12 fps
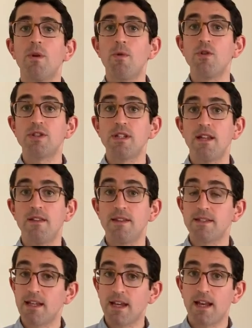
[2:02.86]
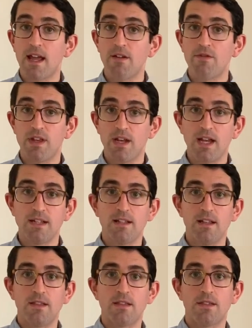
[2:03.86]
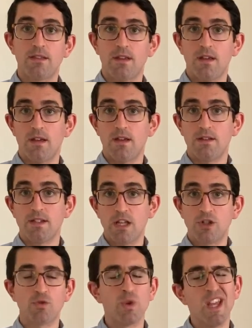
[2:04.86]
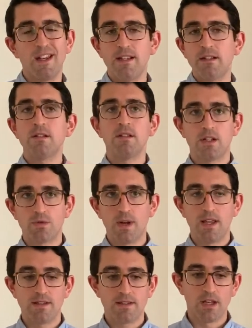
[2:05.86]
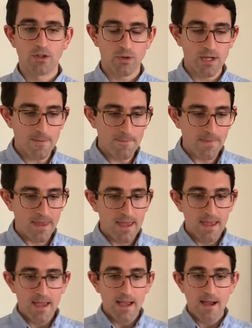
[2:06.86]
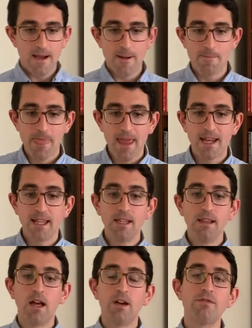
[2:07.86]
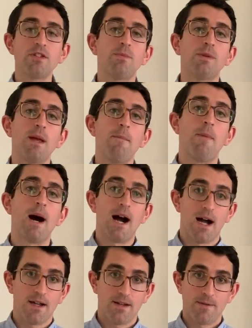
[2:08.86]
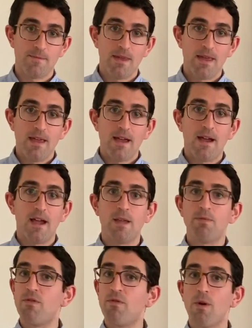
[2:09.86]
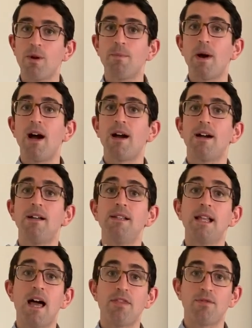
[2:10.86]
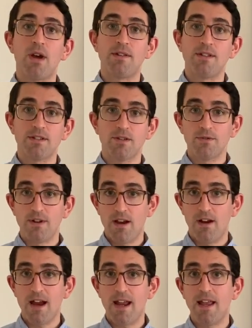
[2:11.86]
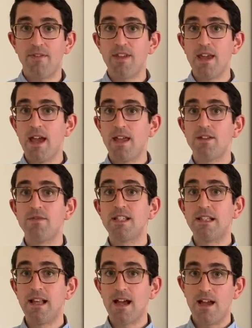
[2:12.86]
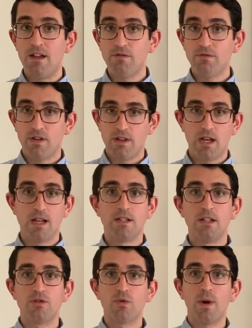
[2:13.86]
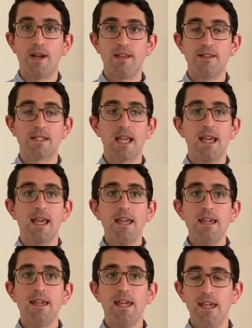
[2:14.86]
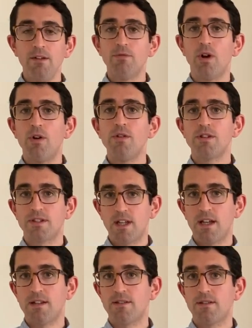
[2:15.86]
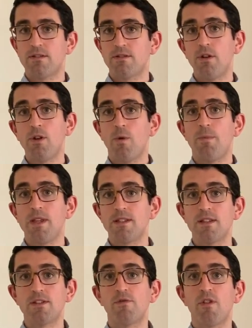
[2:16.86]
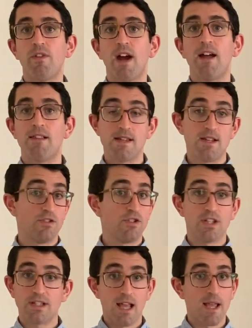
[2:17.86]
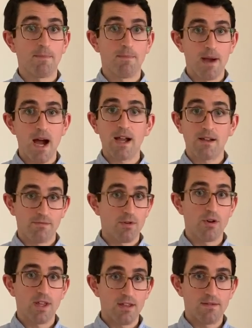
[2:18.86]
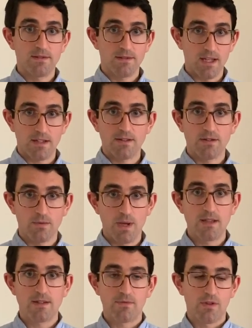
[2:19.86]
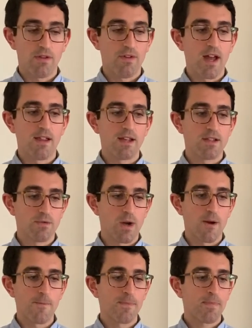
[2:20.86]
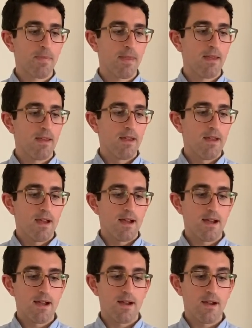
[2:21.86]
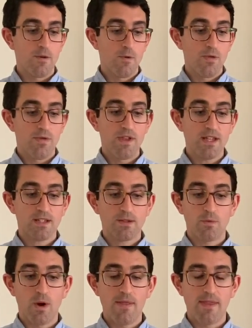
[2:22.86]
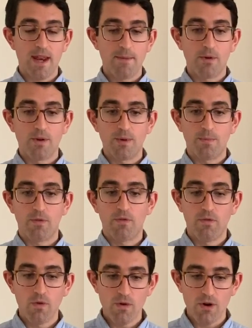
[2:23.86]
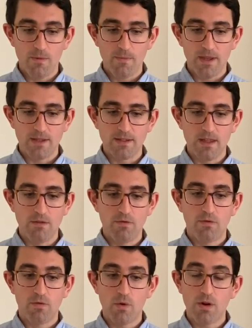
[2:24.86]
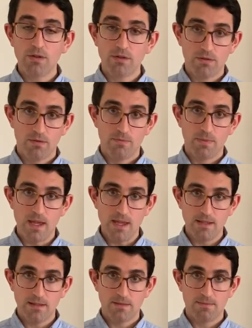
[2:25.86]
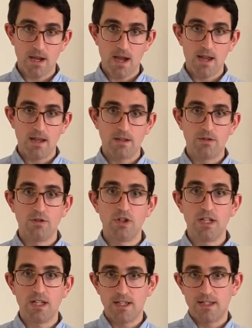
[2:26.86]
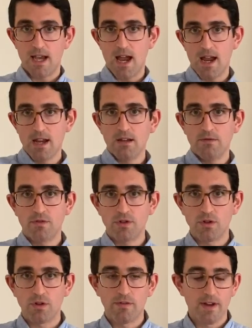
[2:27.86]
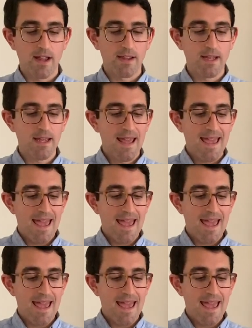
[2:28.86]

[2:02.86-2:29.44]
mostly in the second half of the 19th century and into the 20th century, and he loved to play Bach. He performed Bach a lot throughout his career, and at the end of his life in the 1920s, he wrote 6 solo pieces for the violin, just like Bach wrote his 6 suites for the violin as well. This one that I'm going to perform is the 4th piece by Eugene Ysaÿe for solo violin,